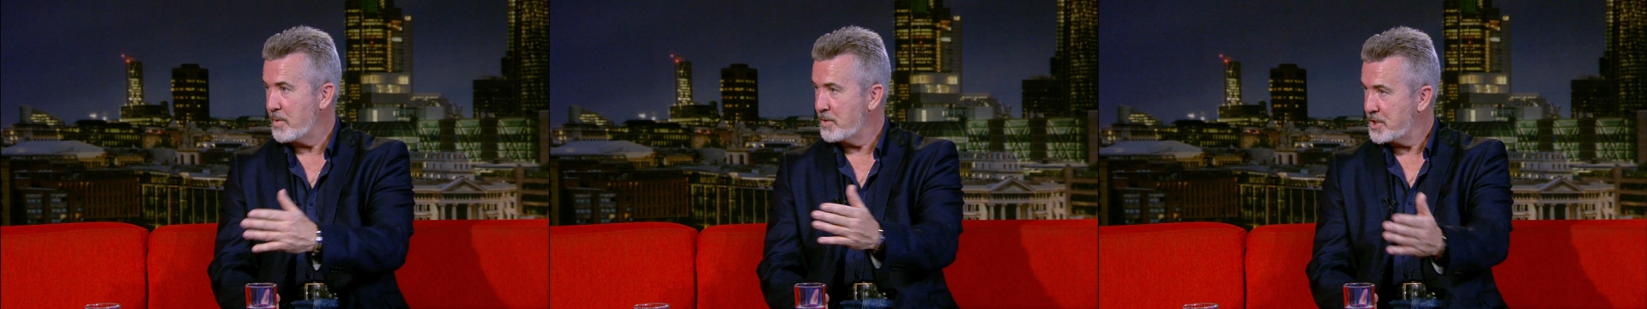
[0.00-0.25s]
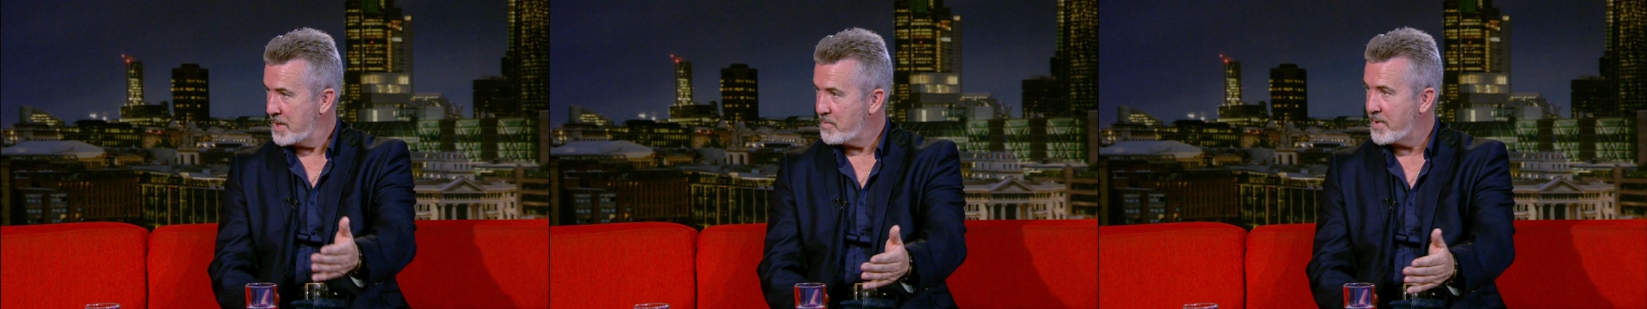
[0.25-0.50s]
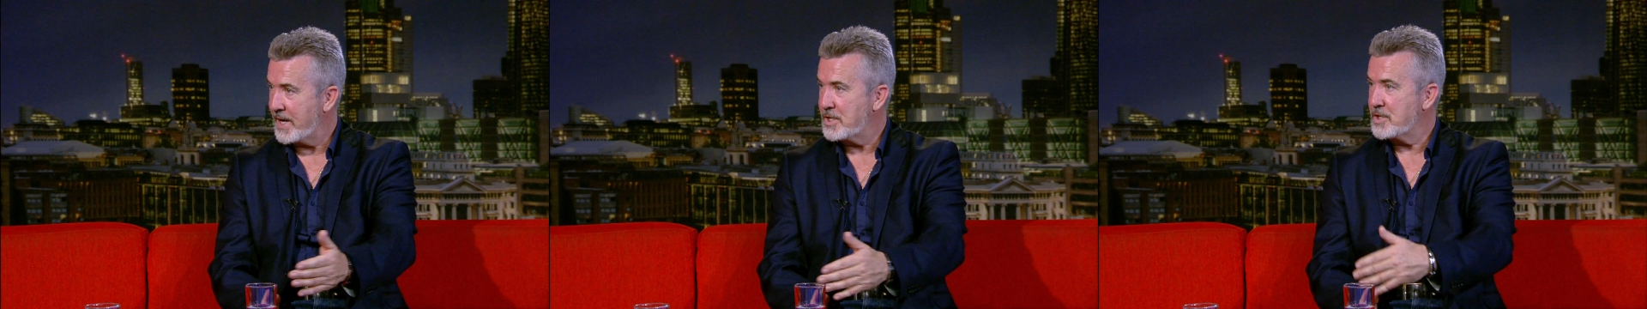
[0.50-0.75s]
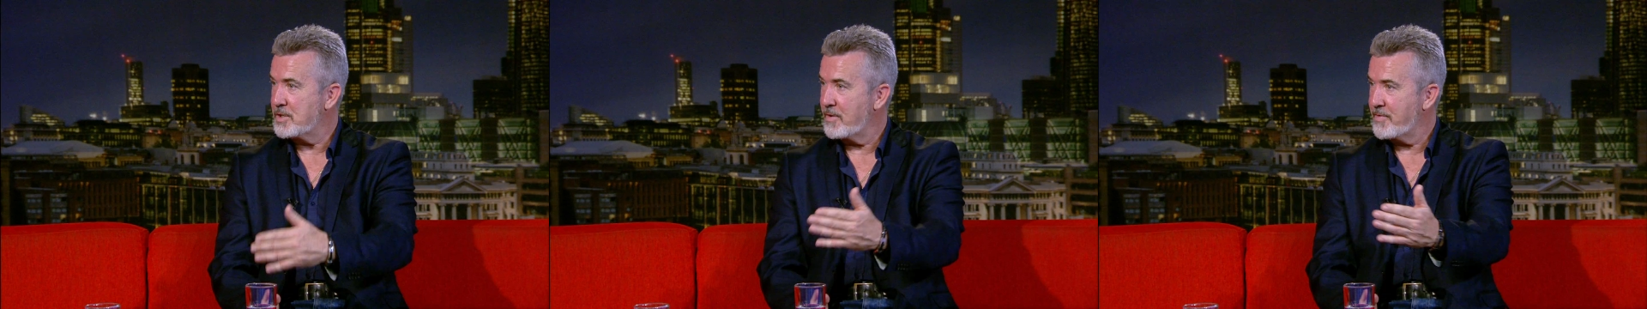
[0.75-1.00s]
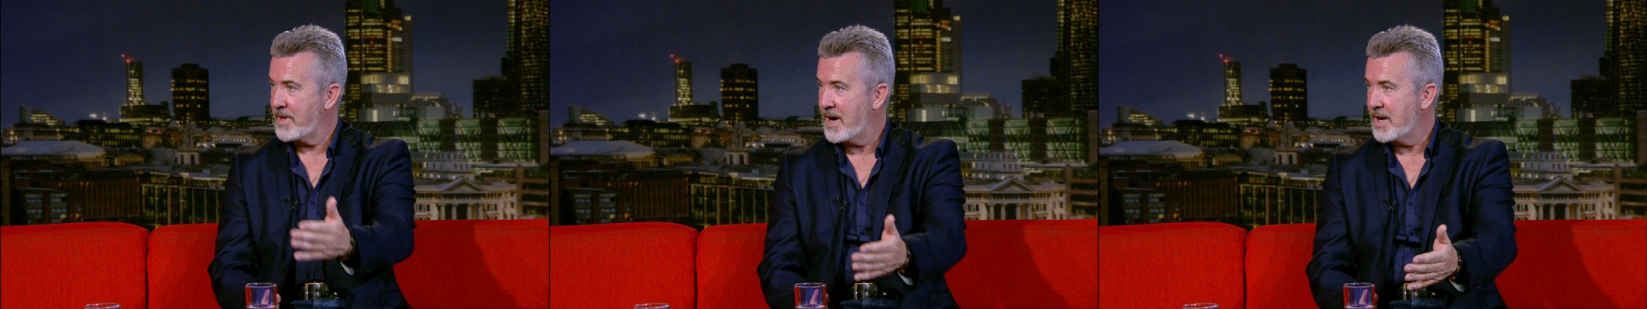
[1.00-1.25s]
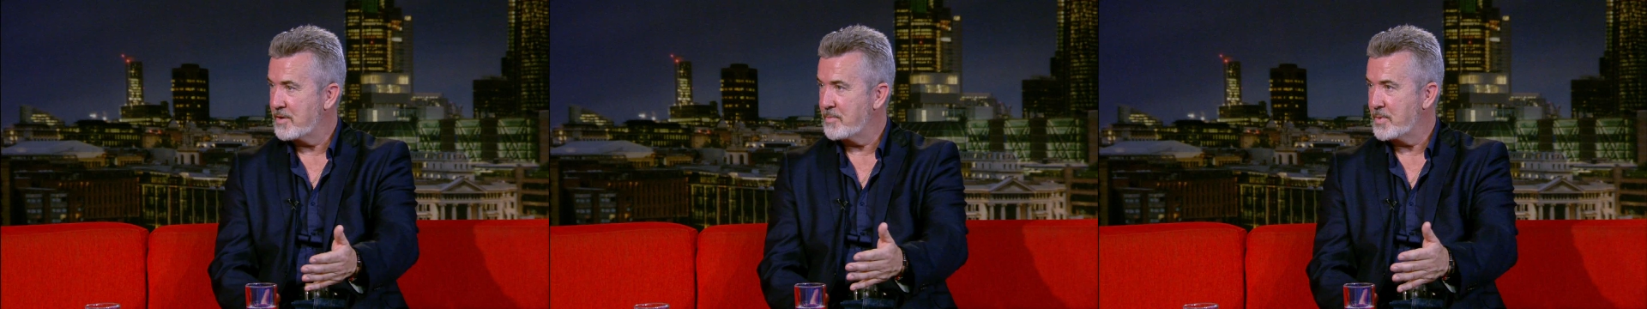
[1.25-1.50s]
he was shipwrecked just off the
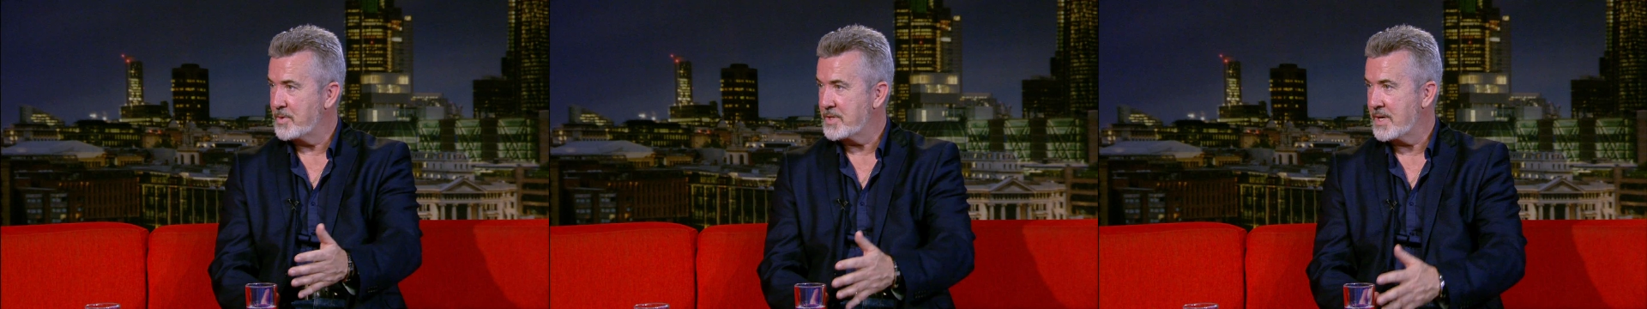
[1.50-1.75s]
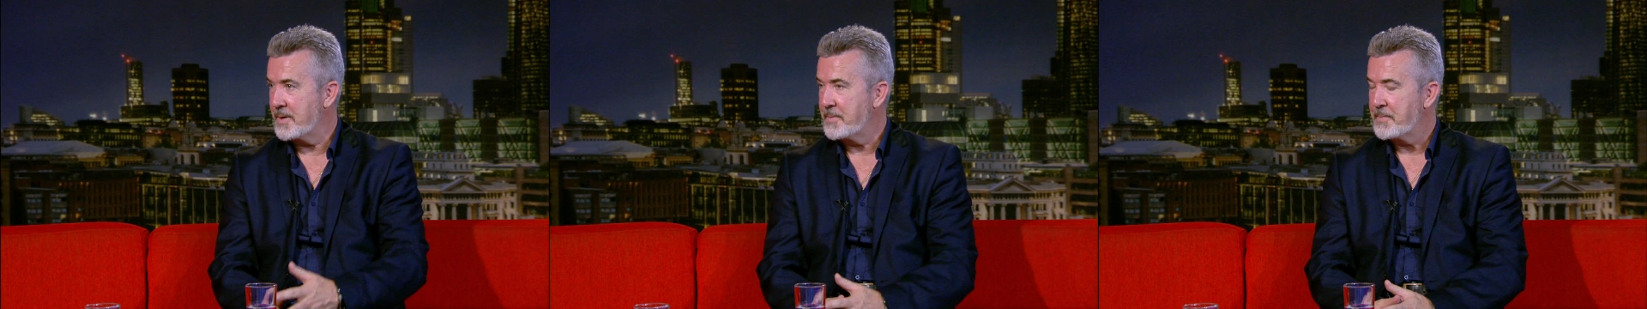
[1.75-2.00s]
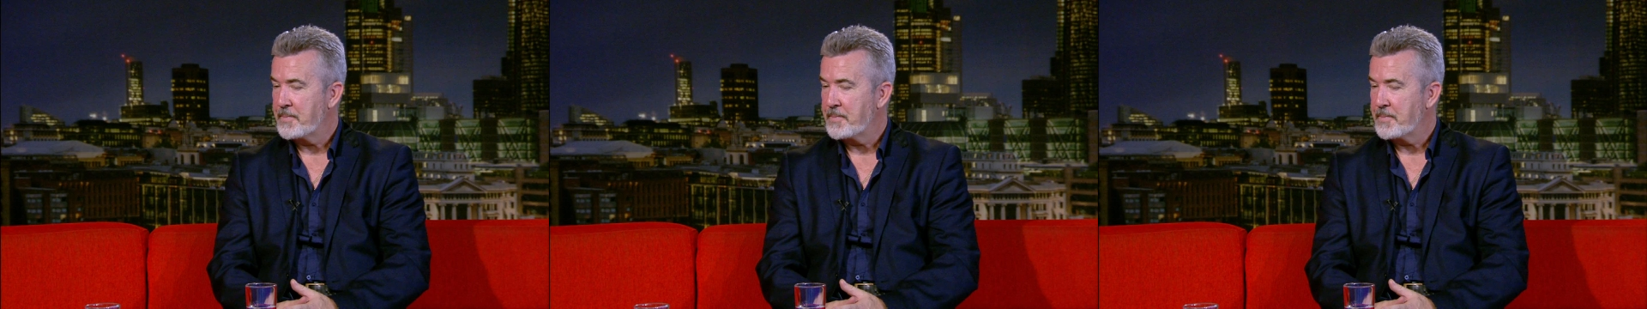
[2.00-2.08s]
island of Malta.